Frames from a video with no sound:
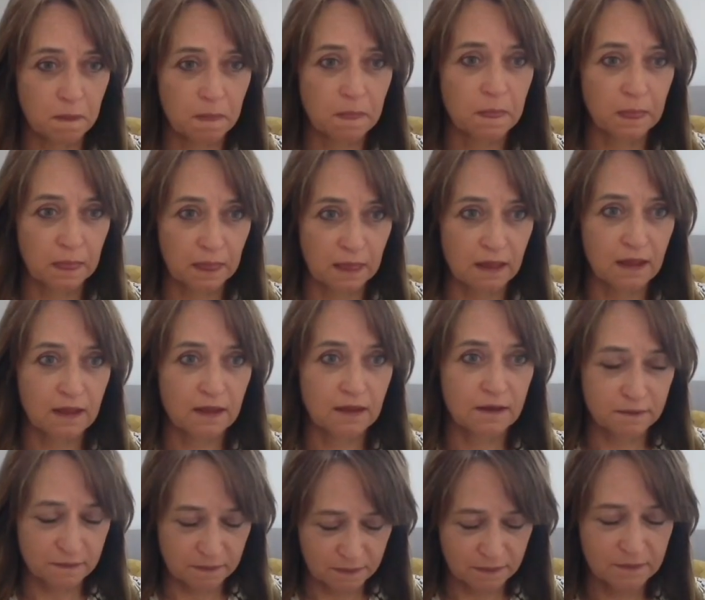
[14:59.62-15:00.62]
to you.
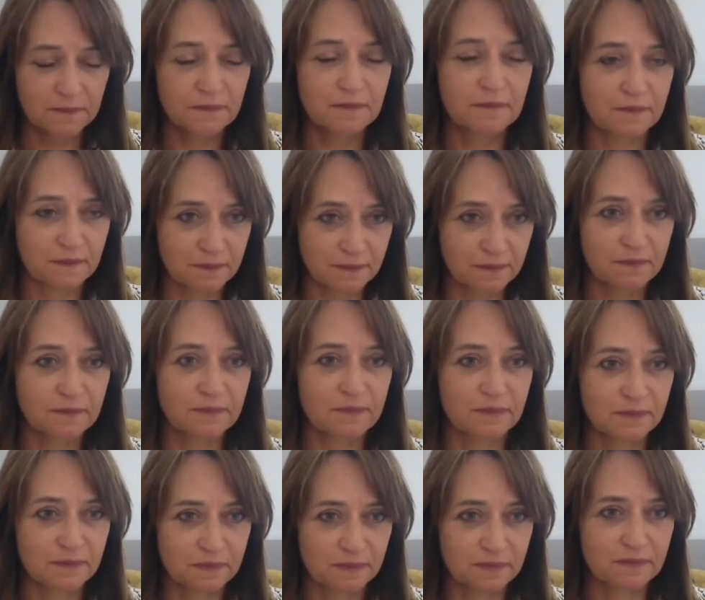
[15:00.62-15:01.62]
And others
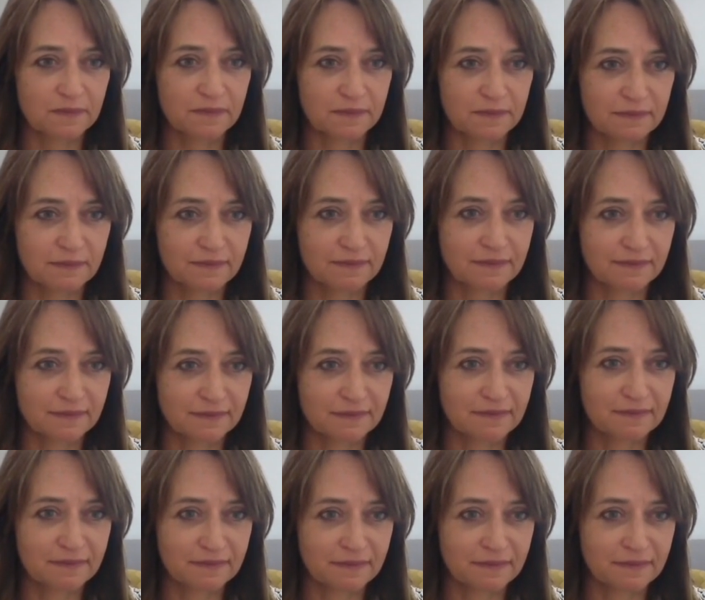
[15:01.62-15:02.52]
can get